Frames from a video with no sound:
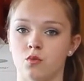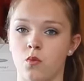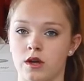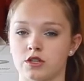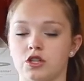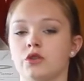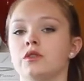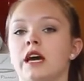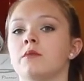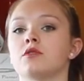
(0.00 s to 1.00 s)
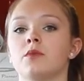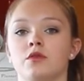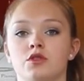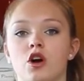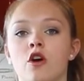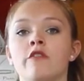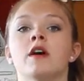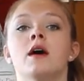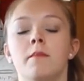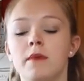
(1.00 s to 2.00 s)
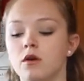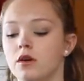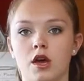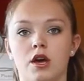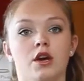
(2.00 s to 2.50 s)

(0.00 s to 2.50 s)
1 to 2 tablespoons of milk.